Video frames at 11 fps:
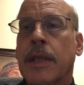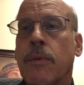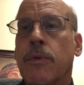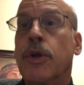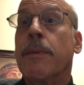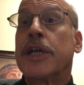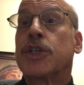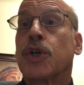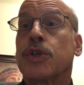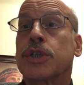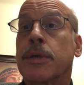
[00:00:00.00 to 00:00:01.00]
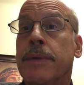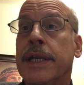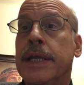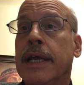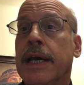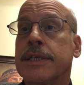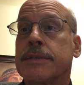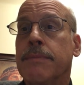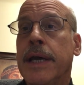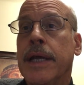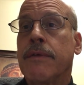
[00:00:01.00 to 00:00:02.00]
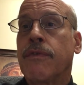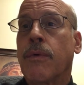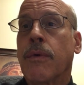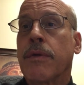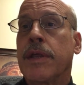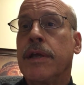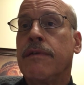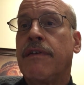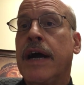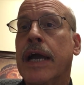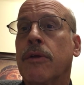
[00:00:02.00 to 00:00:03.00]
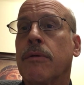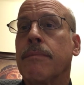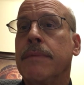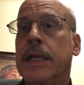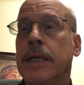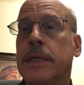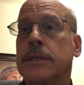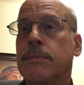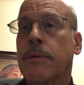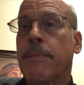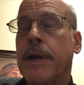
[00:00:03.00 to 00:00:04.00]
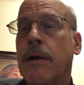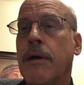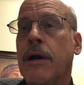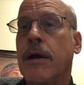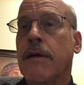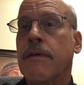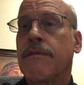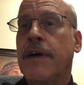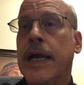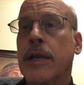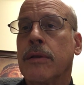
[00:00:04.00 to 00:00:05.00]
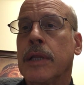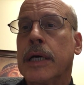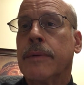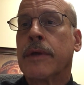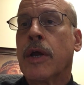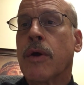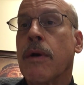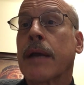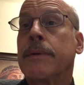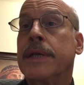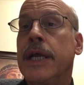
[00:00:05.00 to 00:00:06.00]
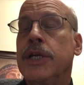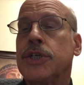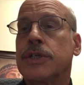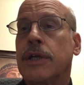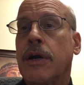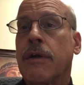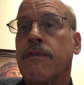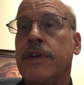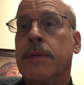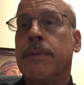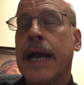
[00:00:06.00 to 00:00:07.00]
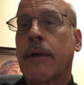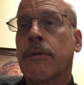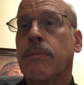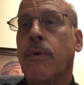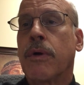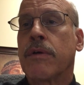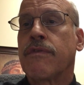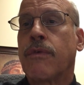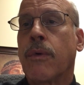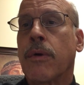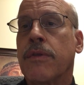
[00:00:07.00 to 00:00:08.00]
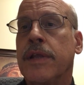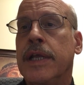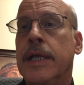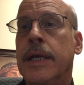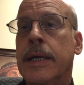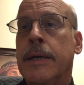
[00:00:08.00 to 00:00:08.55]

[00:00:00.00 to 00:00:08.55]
Renew My Church Committee has met for the final meeting to prepare our final recommendation, our feedback report for the